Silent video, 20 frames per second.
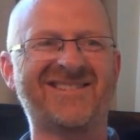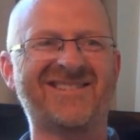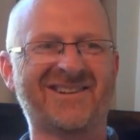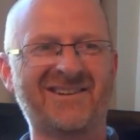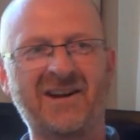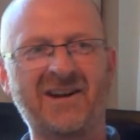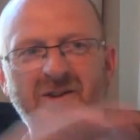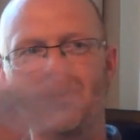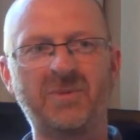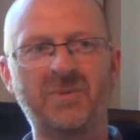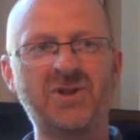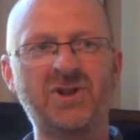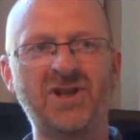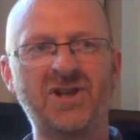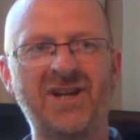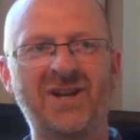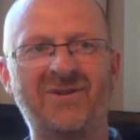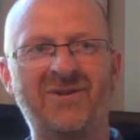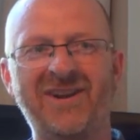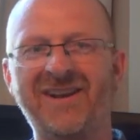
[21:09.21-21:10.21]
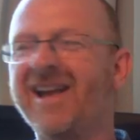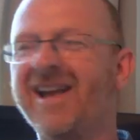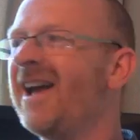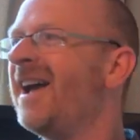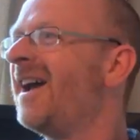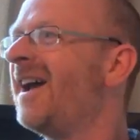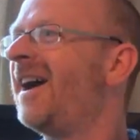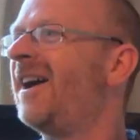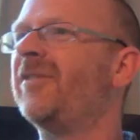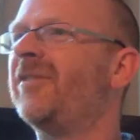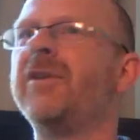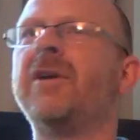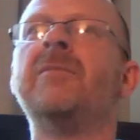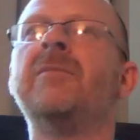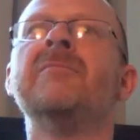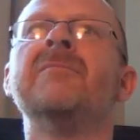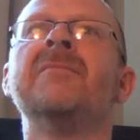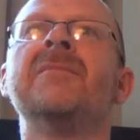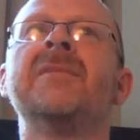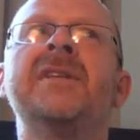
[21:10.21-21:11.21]
The crowd will be cheering, and yeah,
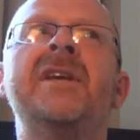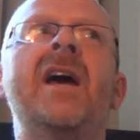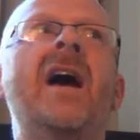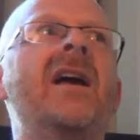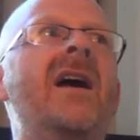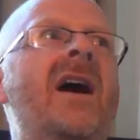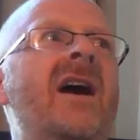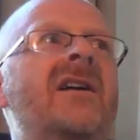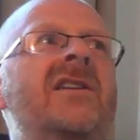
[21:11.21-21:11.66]
yeah, I